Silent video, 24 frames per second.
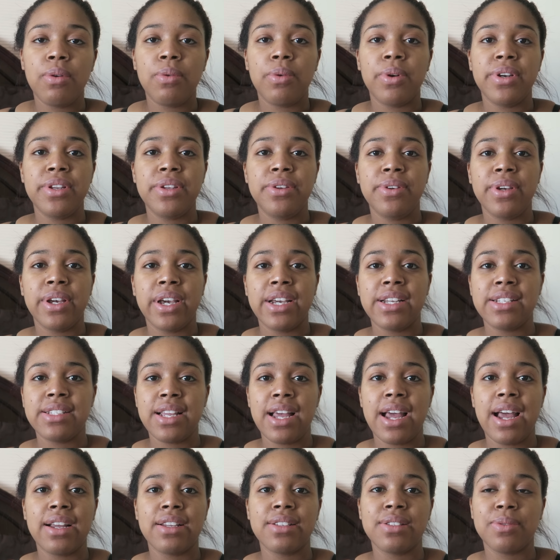One of you guys
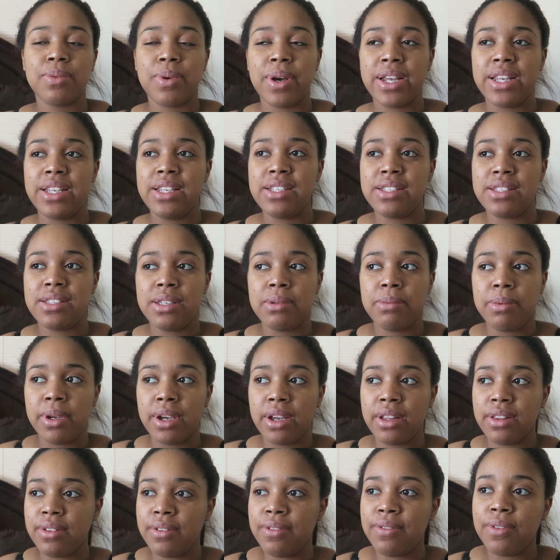asked why he's
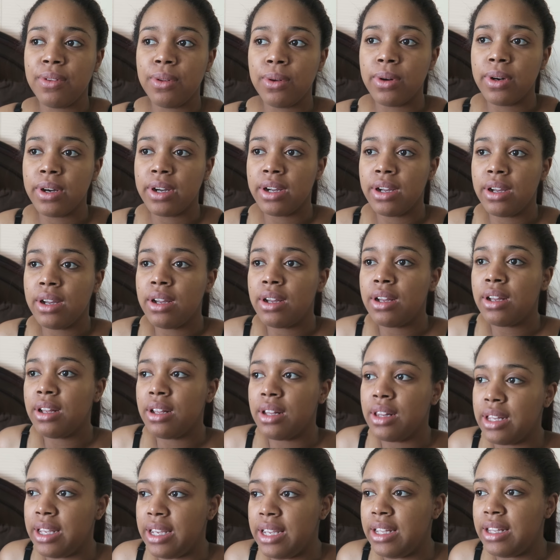sleeping on the floor
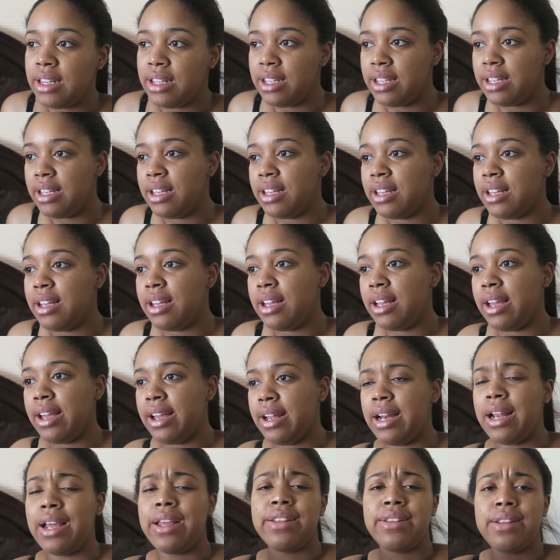lately.
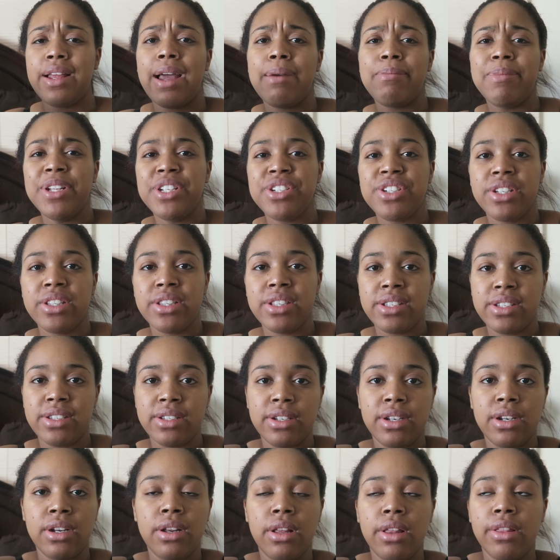And I, I mentioned this
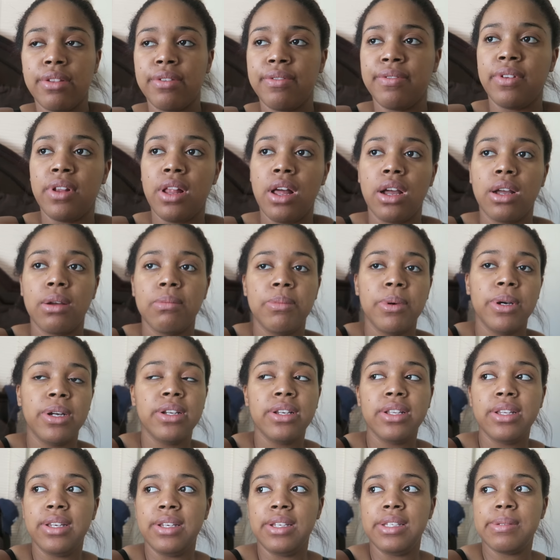in another vlog,
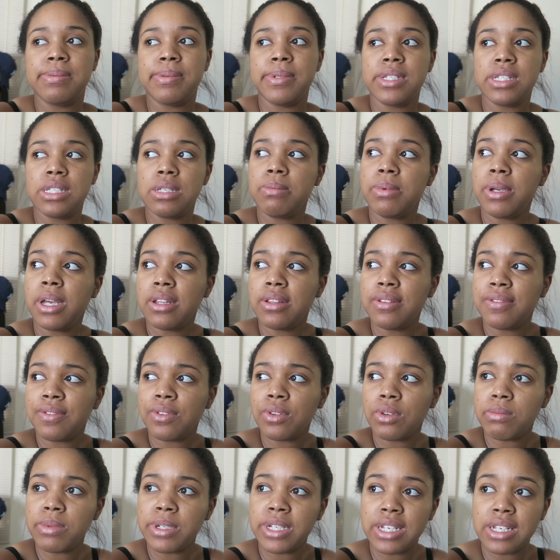but he's been sleeping on the
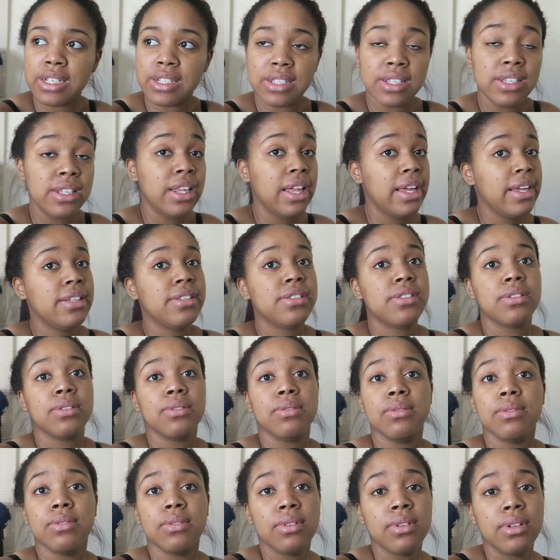floor because he likes
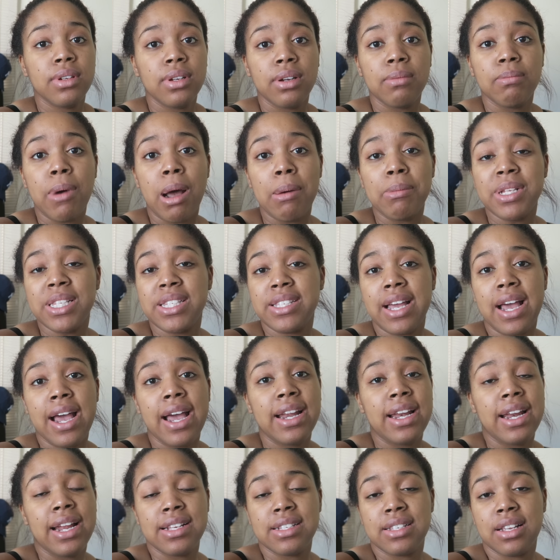to. Momma
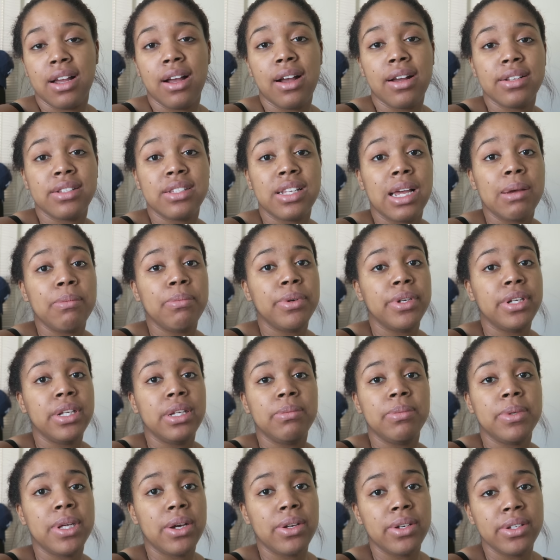Tide has a hard time
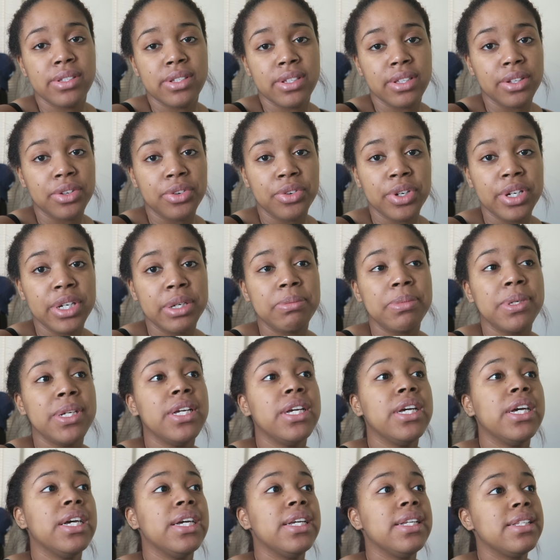putting him down into the crib,
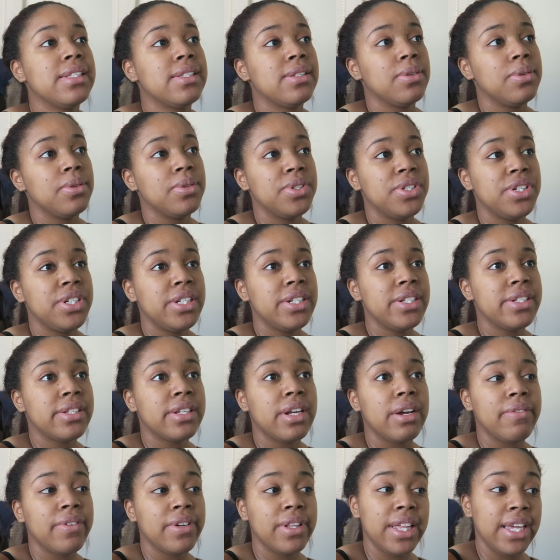so she
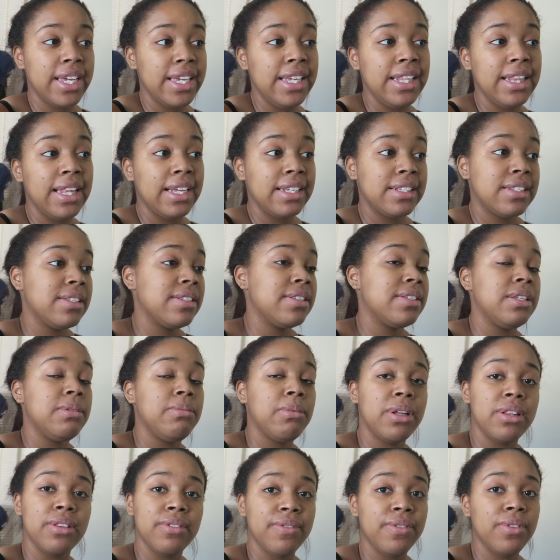discovered that he likes to
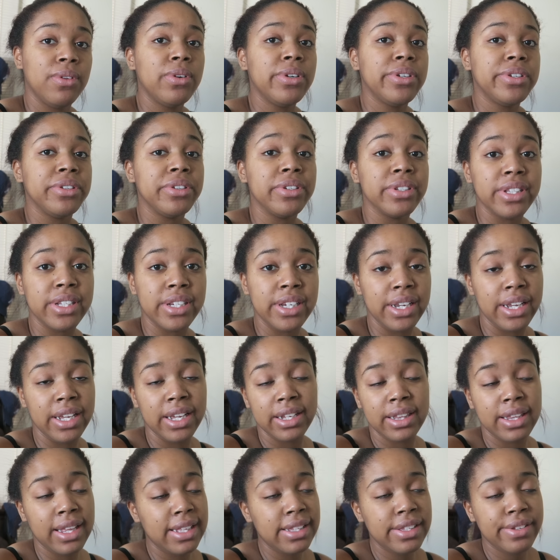sleep on the floor during the day,
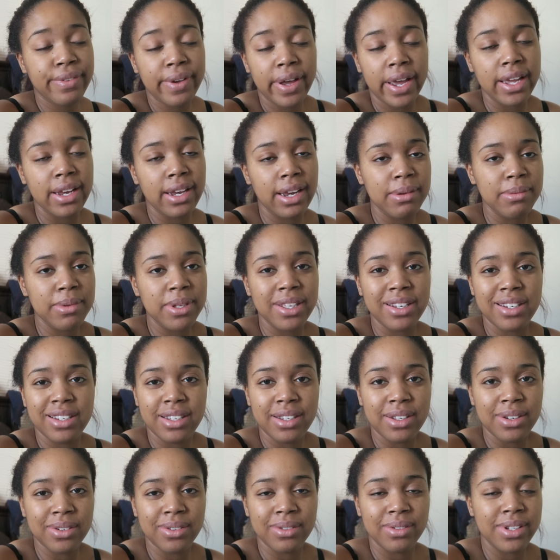and that's fine. I
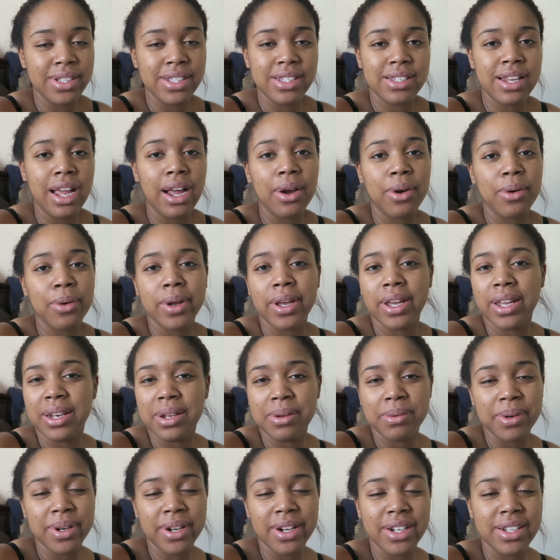mean, you know, he's not going
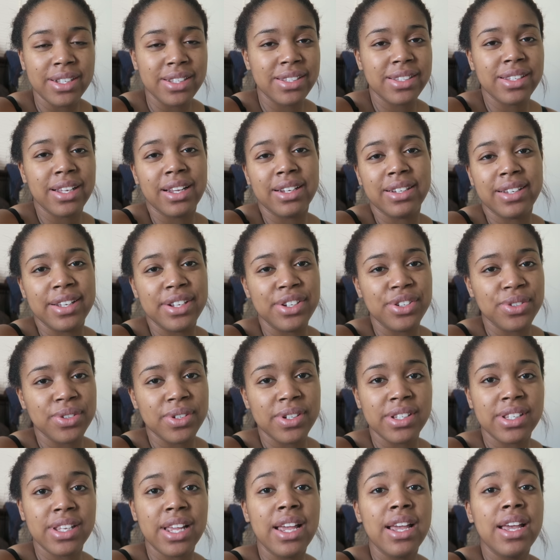anywhere. It's not
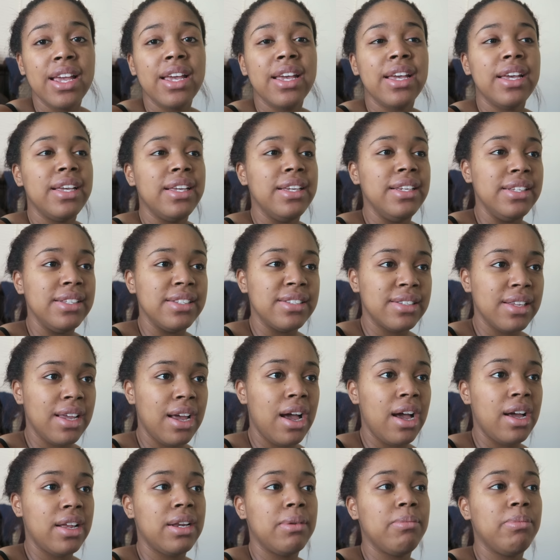dangerous. He's
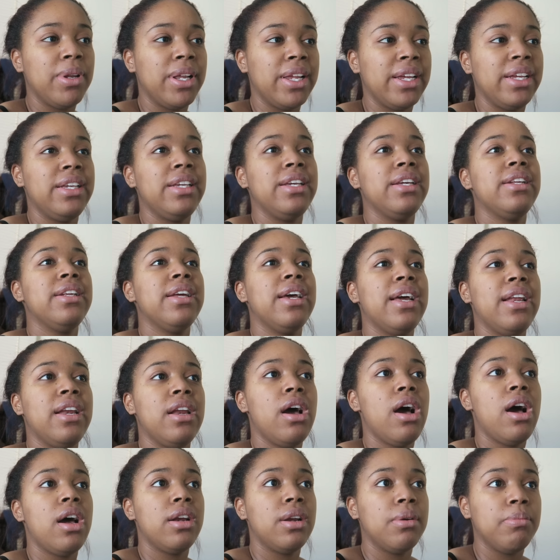on a blanket
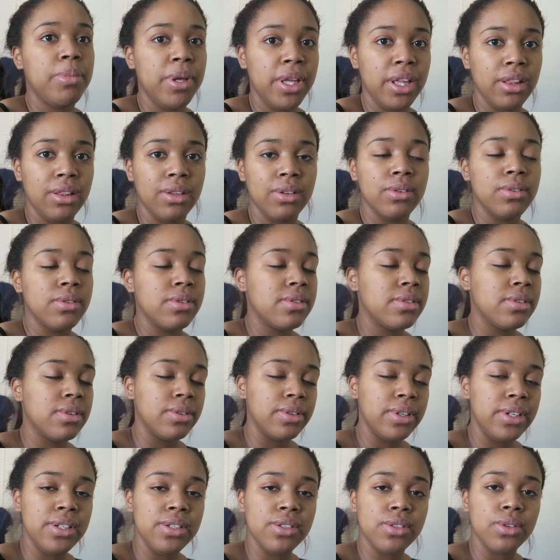and on a pillow,
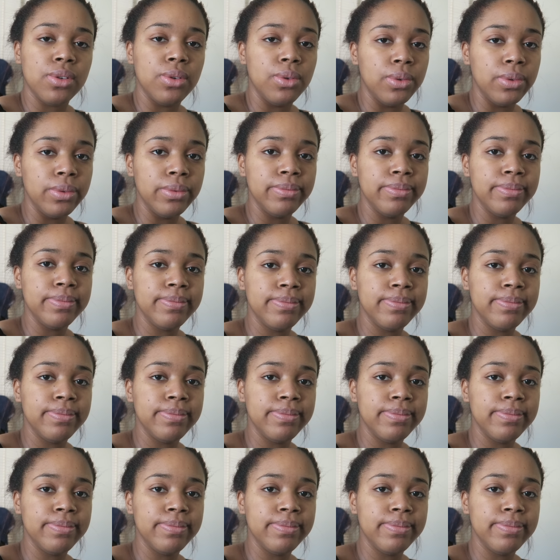so he's cool.